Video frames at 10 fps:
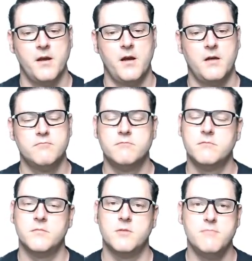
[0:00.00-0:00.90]

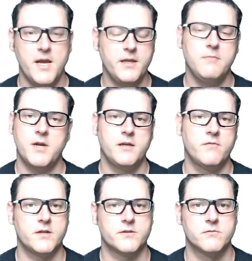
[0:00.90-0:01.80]
Many
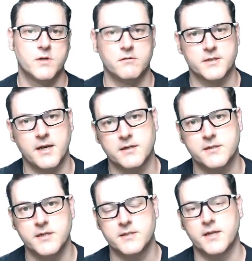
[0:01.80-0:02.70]
ransomware
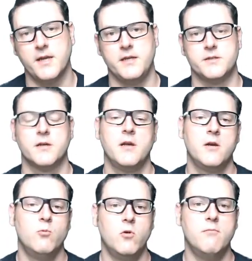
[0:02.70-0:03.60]
attacks these days
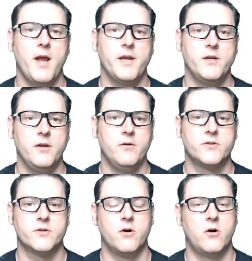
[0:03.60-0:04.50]
will make
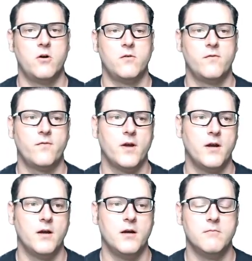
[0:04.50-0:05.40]
use of
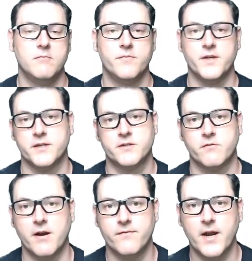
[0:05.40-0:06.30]
this
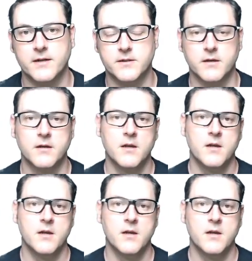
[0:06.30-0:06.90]
threat vector.